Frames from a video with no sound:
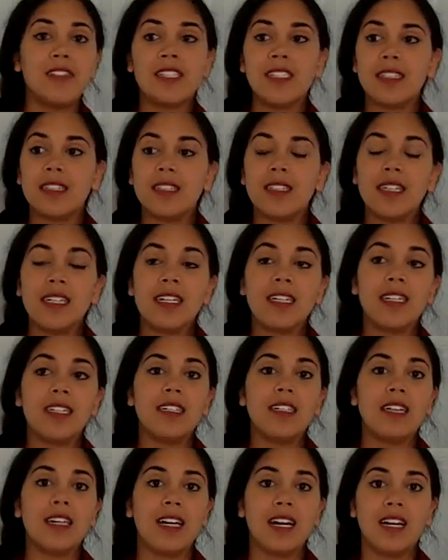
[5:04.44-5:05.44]

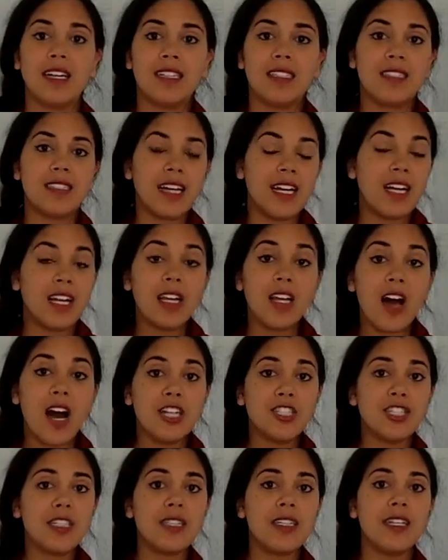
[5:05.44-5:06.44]
physically,
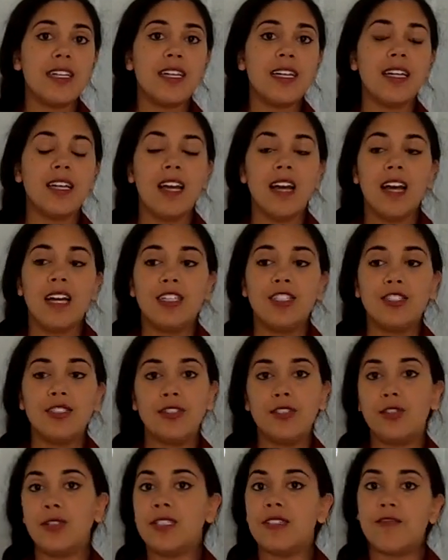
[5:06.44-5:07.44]
psychologically? Do
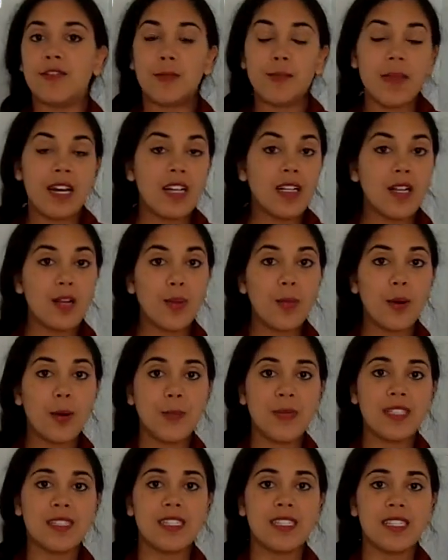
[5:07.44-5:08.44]
you use it for medical
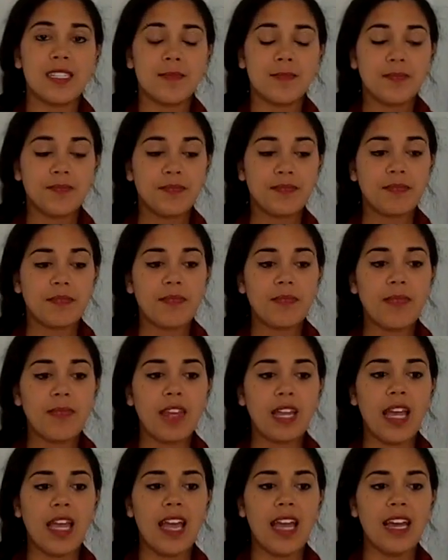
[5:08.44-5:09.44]
purposes?
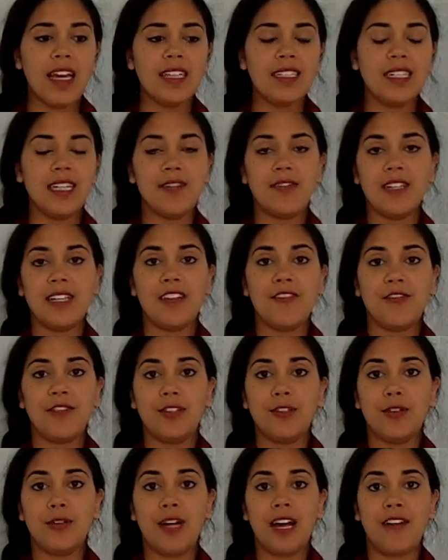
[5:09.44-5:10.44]
And even if
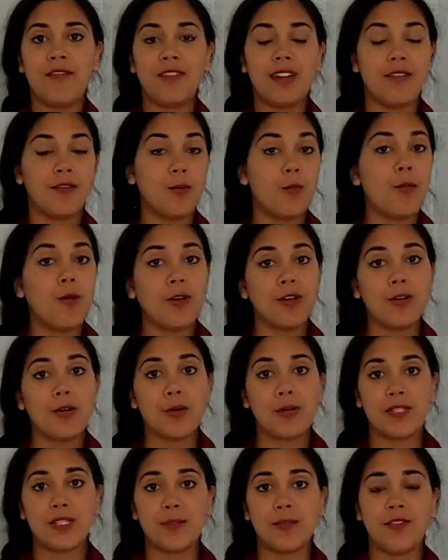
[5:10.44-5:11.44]
you have never worn a
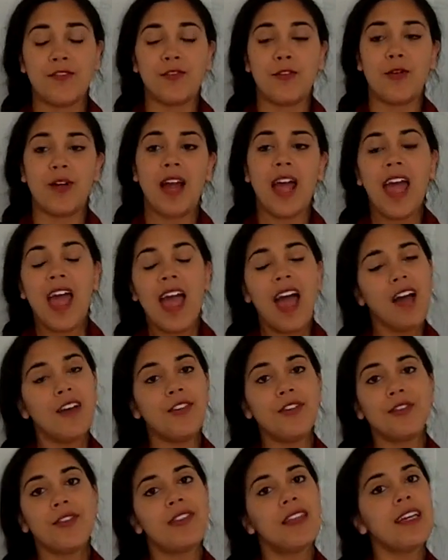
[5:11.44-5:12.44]
corset before, how
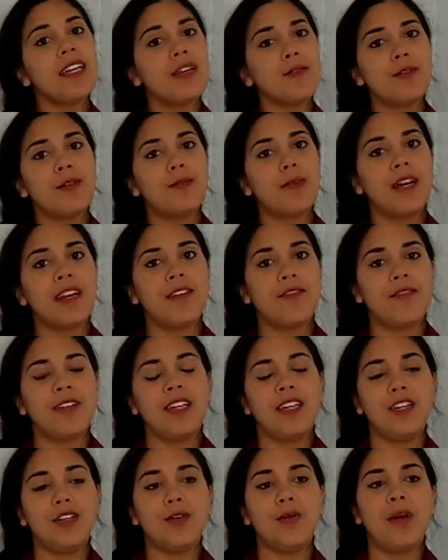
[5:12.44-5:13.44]
do you think it would
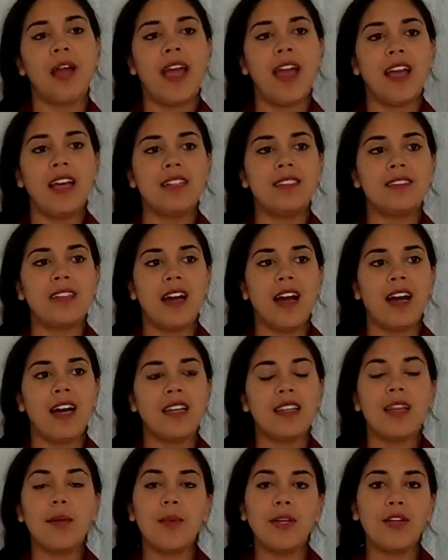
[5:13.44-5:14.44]
benefit you? And
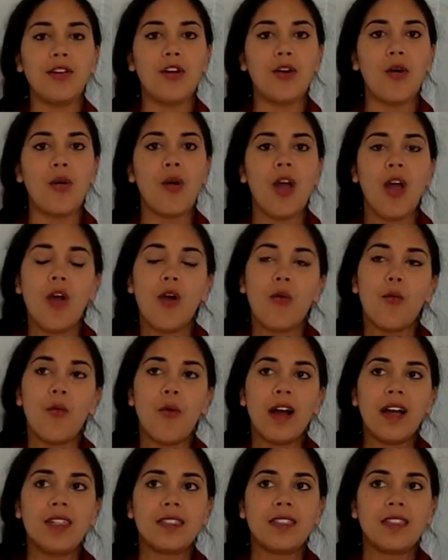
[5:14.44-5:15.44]
let me know
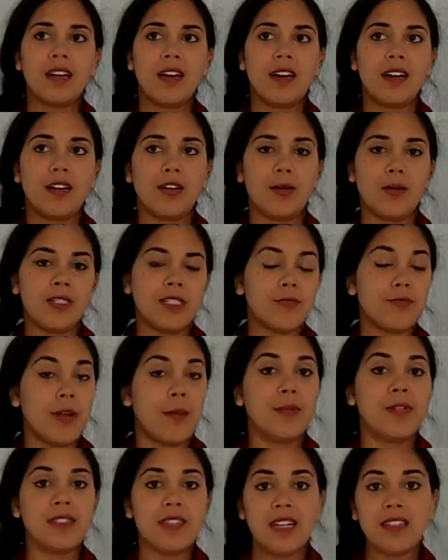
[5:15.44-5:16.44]
what a corset
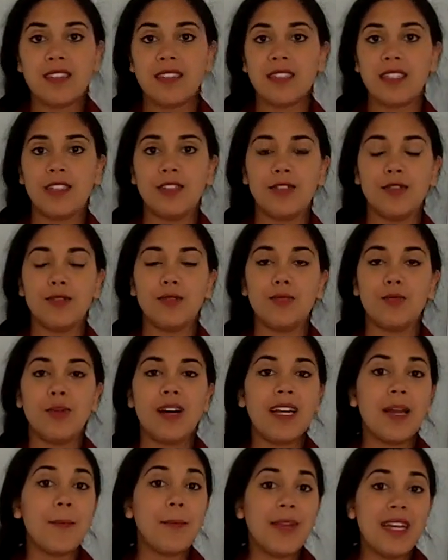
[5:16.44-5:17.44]
represents to you,
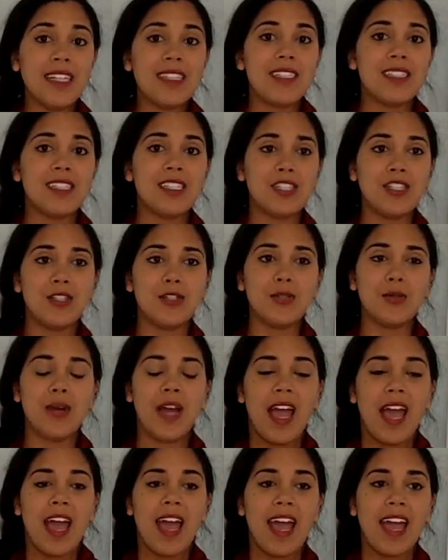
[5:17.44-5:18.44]
what it means to you,
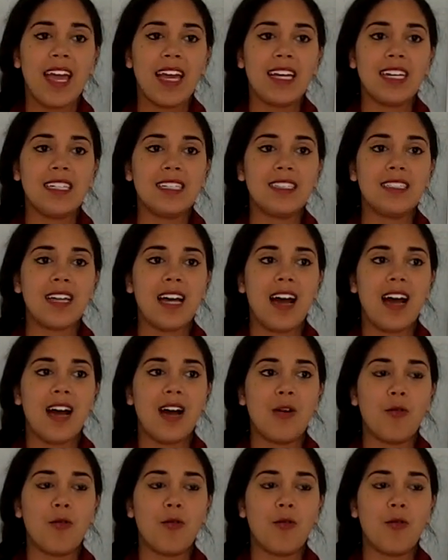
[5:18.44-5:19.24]
and